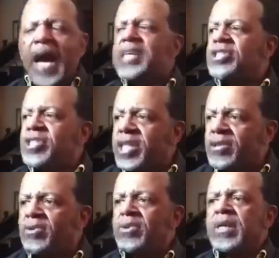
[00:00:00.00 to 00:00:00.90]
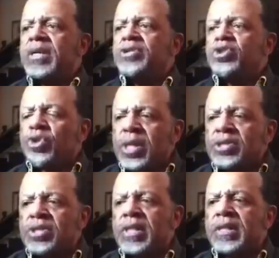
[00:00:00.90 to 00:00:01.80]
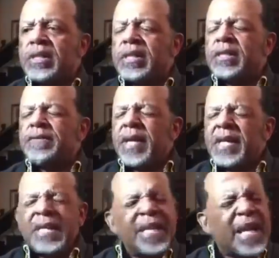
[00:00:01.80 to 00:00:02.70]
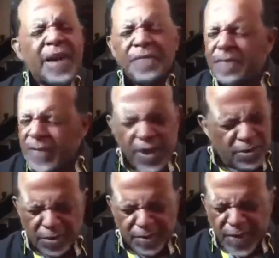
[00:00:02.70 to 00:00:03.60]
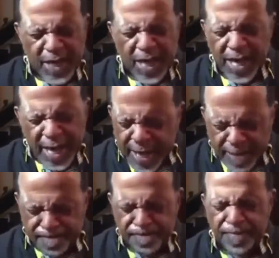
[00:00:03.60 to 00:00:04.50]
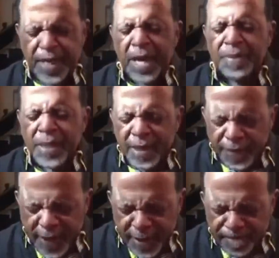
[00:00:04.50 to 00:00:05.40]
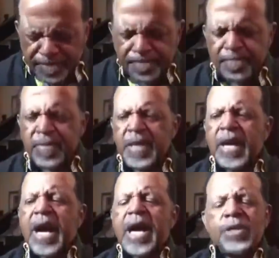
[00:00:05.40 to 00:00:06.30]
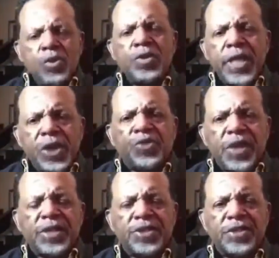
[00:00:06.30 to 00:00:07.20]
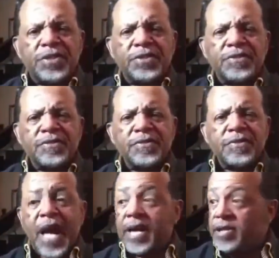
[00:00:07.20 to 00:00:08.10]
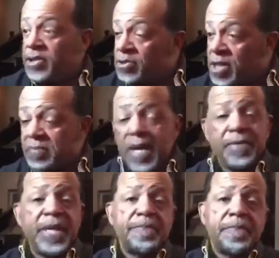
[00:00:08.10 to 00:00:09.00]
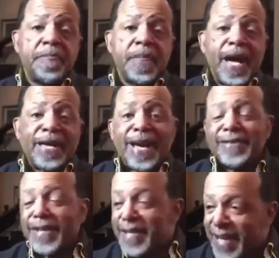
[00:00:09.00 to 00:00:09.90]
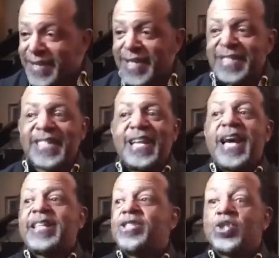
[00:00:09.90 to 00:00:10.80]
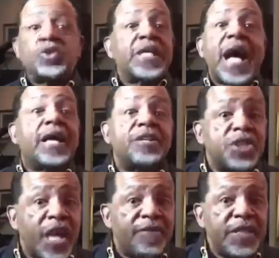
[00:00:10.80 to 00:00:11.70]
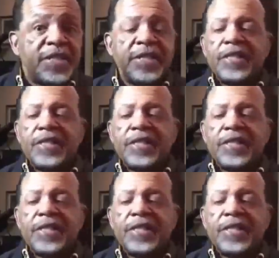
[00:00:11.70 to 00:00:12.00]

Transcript: I still trust the divinity that I feel, that I am, that I believe in. I don't need religion. I can use it maybe. I like the connectedness, I like the sociology of it.